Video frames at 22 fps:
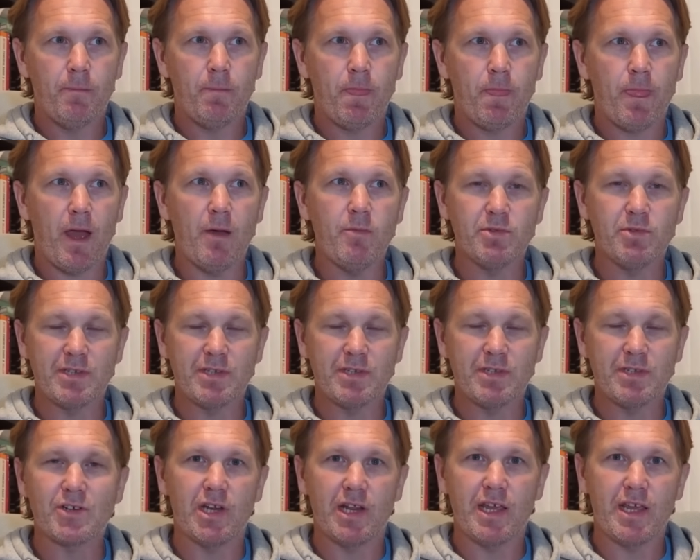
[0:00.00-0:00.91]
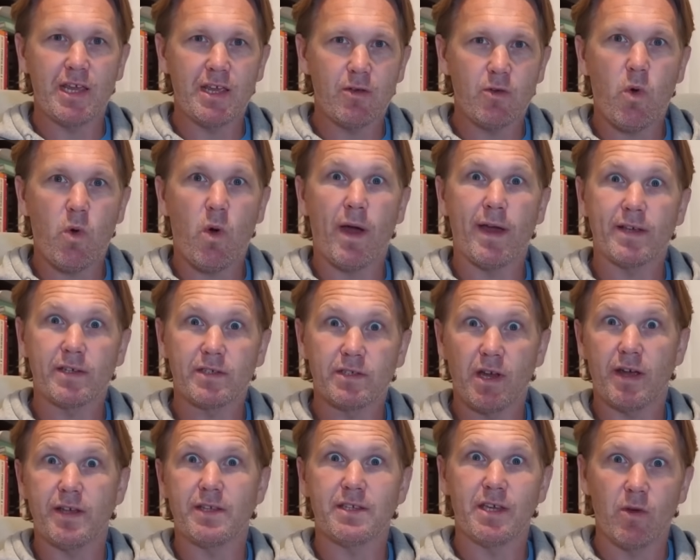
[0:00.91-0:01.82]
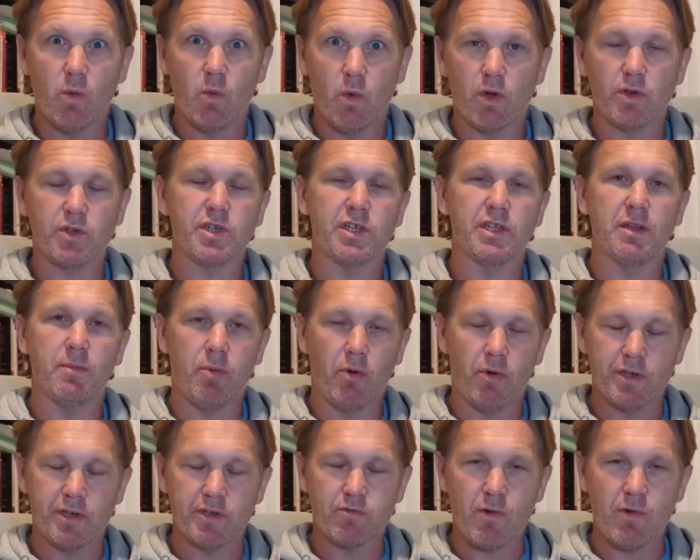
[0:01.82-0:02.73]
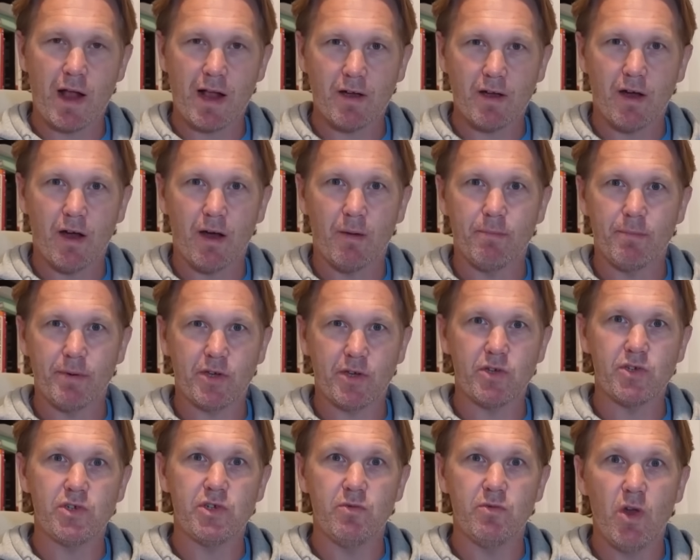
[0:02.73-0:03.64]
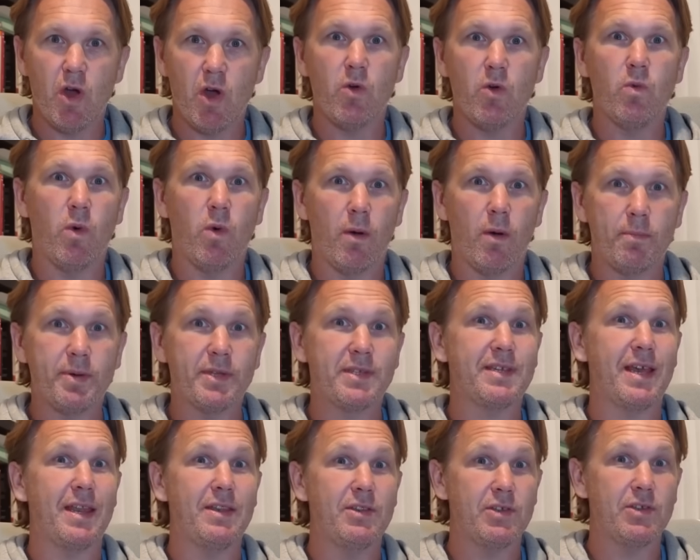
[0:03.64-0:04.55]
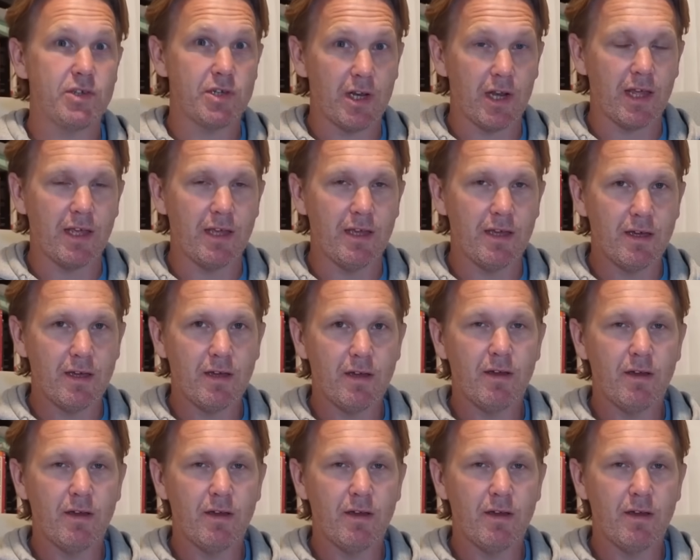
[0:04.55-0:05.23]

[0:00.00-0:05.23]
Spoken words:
it was actually quite exciting watching the points rack up, because you know what potentially